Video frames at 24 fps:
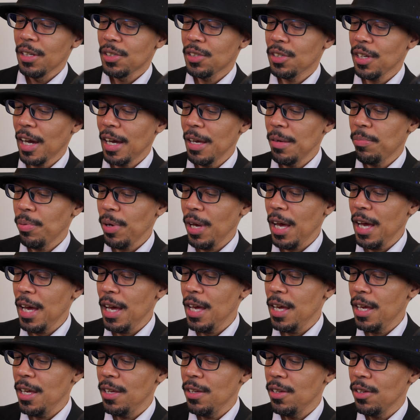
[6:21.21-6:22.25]
Type
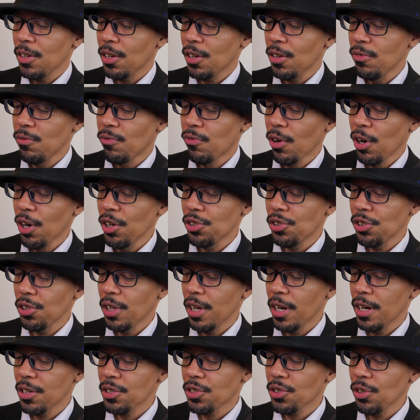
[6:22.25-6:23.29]
A conversion
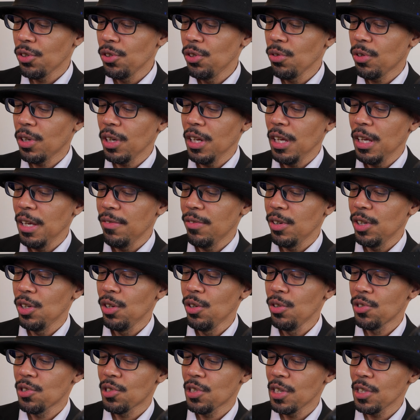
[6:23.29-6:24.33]
there, so you can even
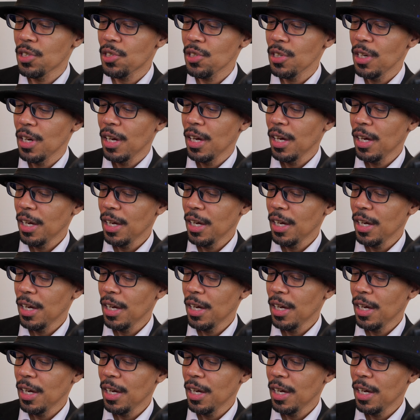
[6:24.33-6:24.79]
use this